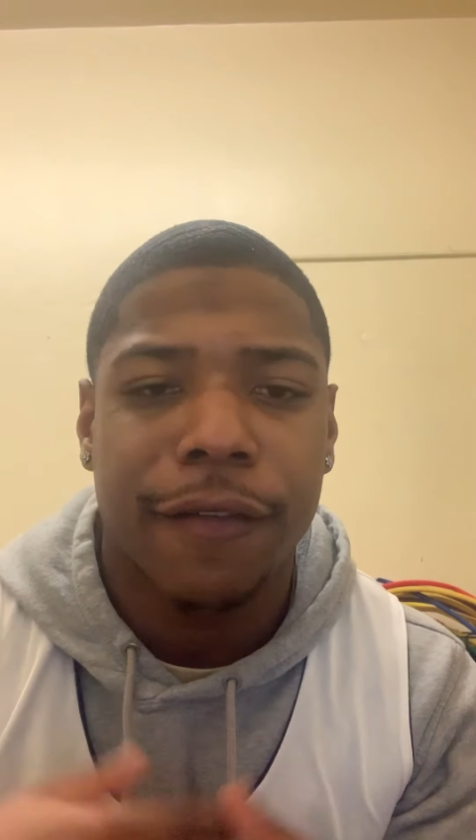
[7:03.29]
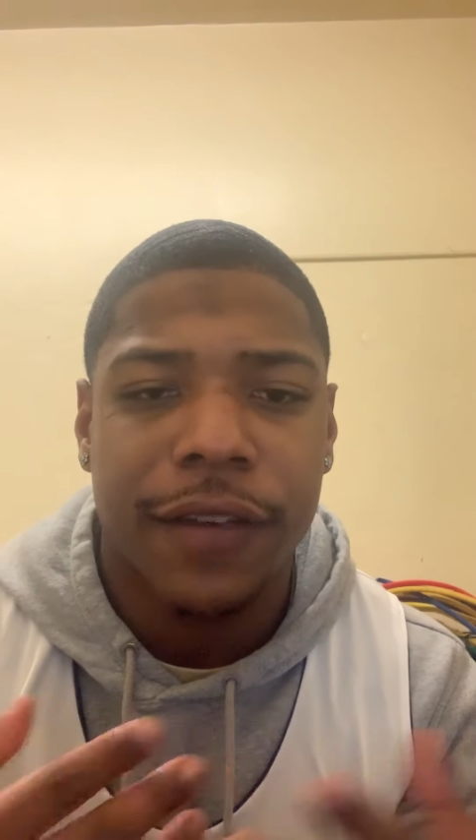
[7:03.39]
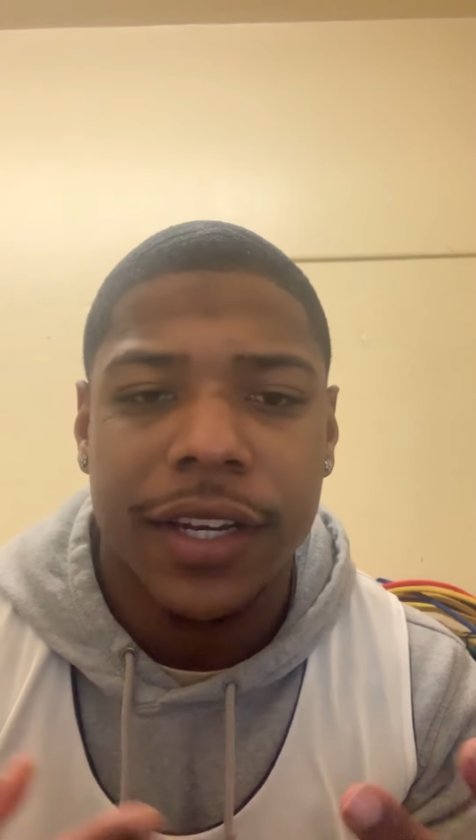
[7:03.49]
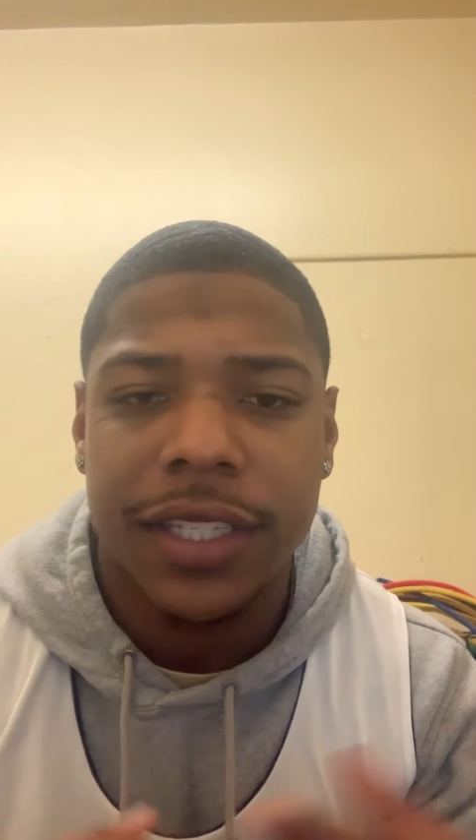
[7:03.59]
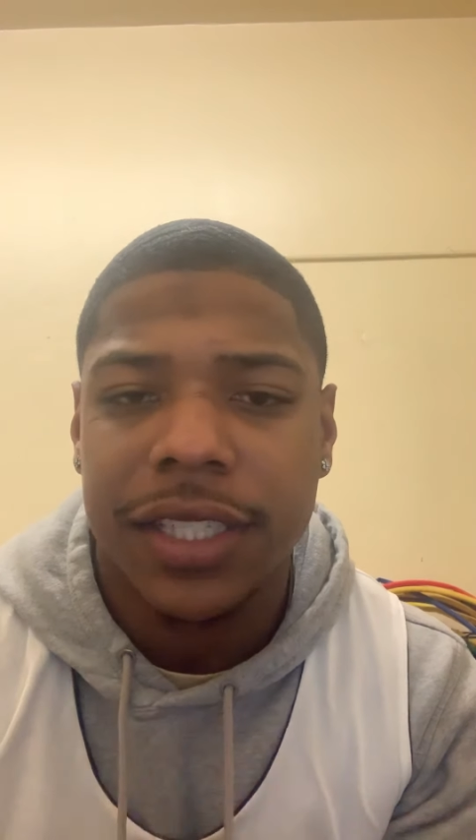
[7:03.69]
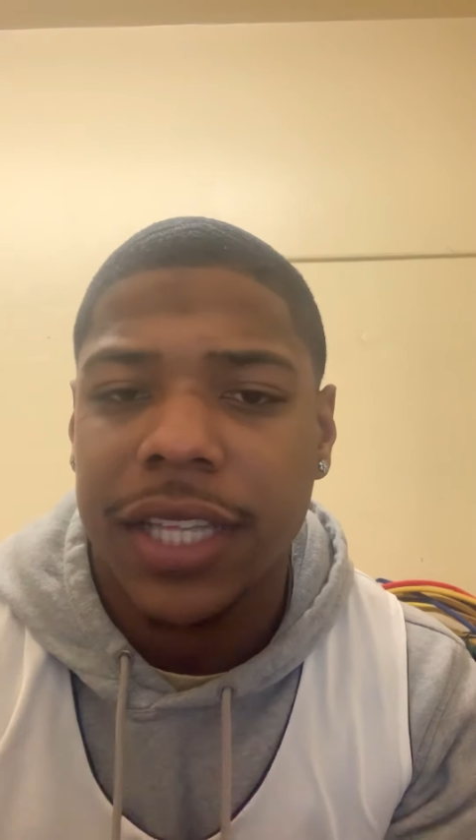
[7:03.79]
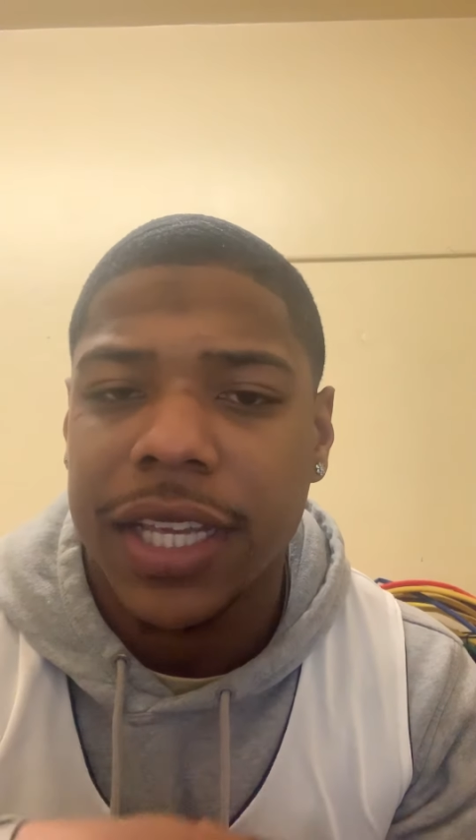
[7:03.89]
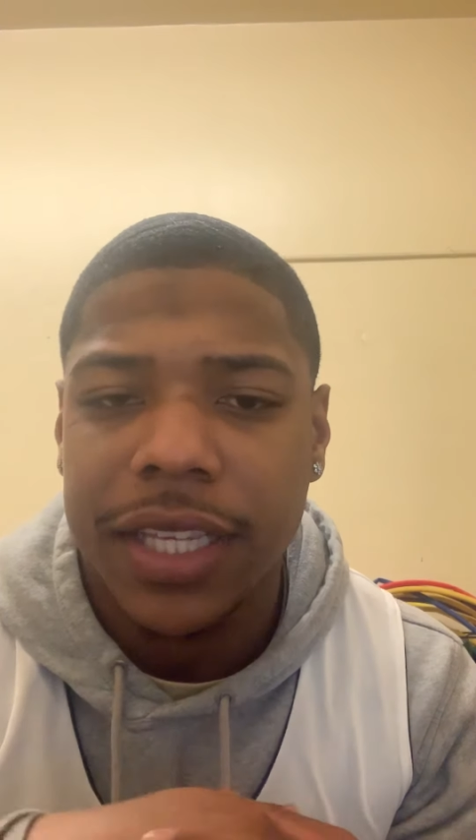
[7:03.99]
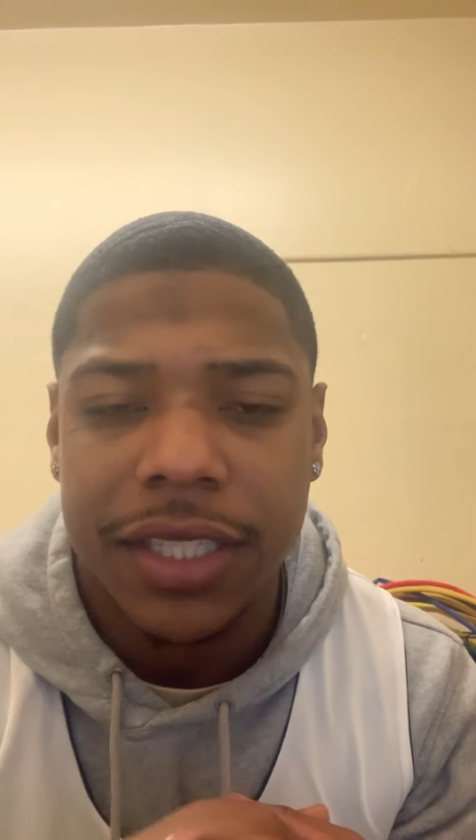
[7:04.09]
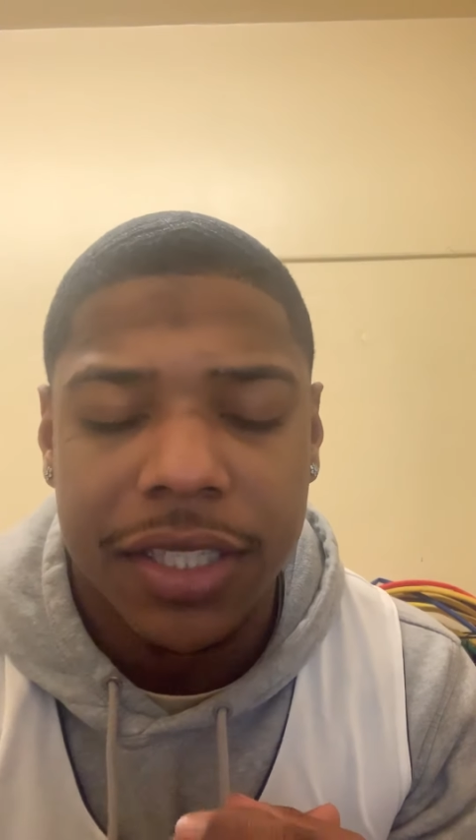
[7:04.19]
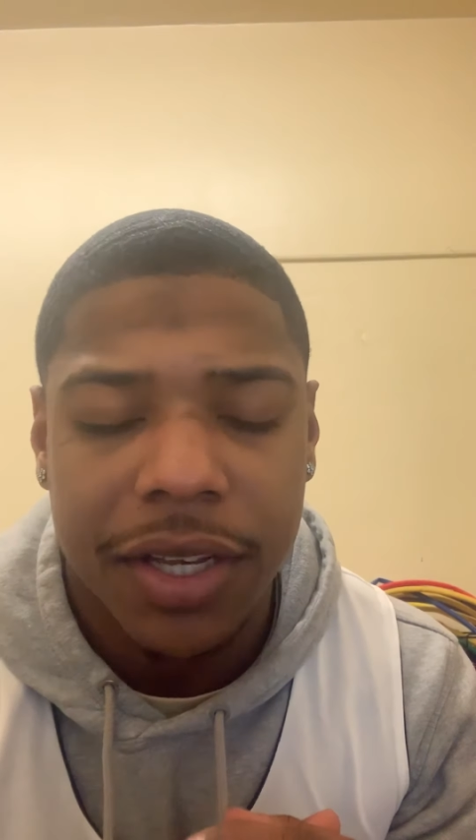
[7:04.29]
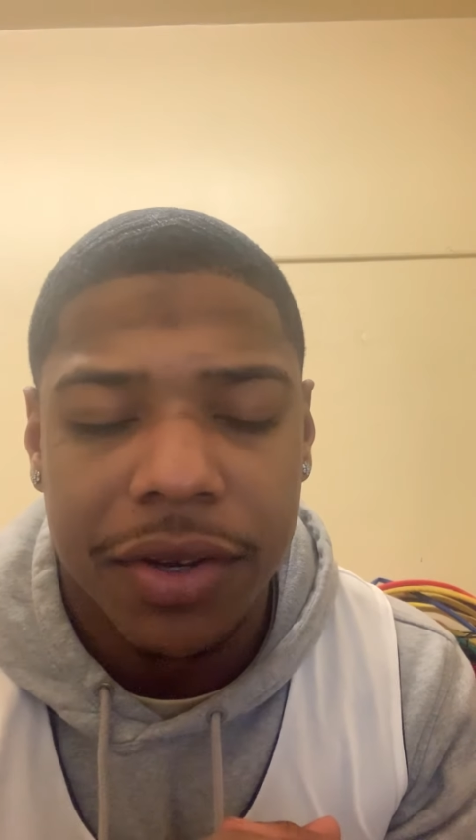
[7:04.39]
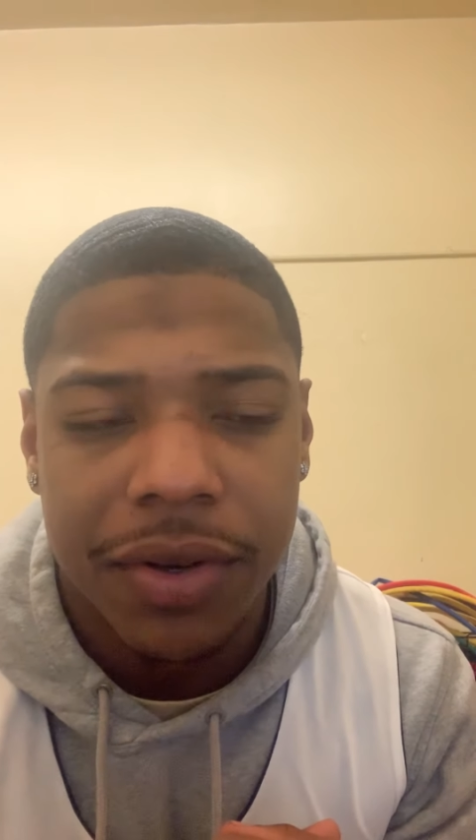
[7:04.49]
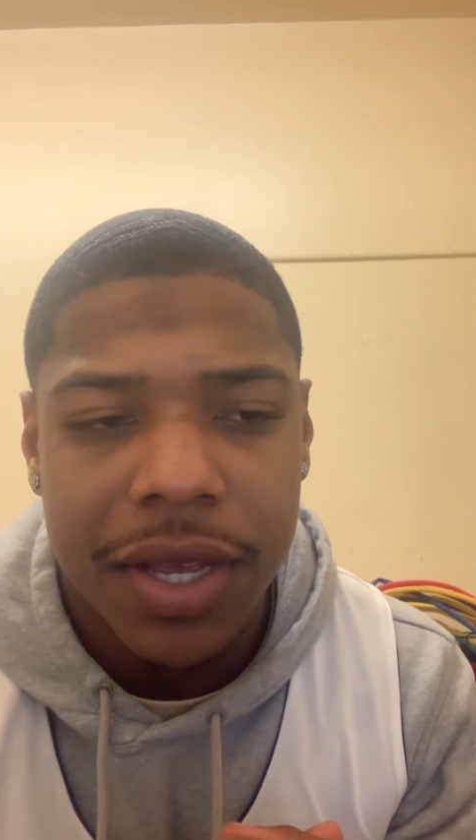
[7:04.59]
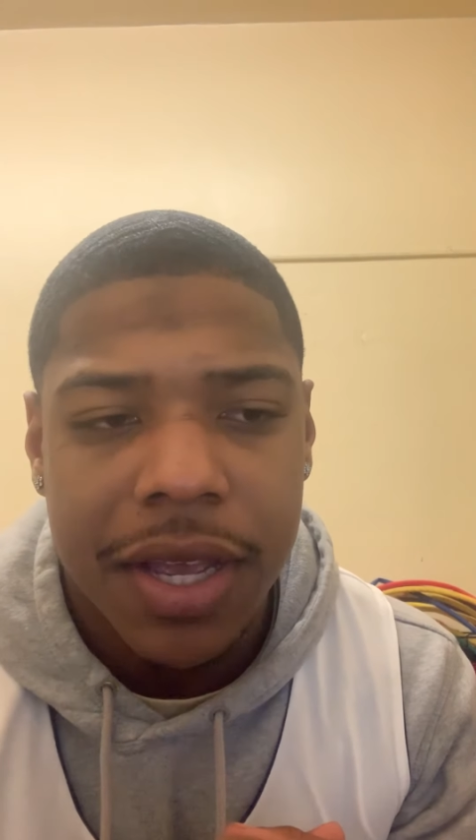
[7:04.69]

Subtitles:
fitness things. So